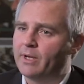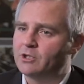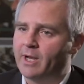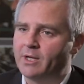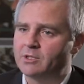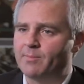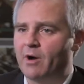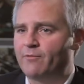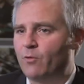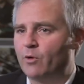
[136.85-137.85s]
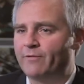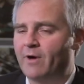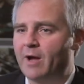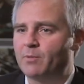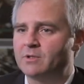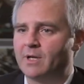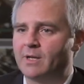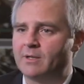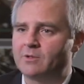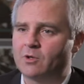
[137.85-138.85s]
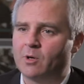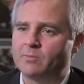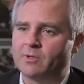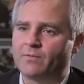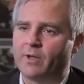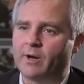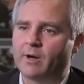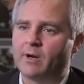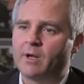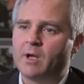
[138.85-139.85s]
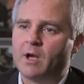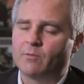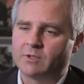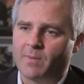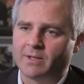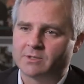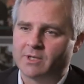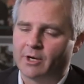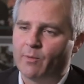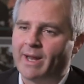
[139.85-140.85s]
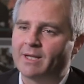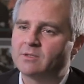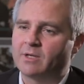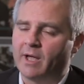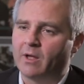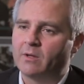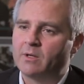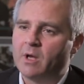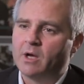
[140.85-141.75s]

They changed about 4 to 5% in terms of their responses on a rating scale.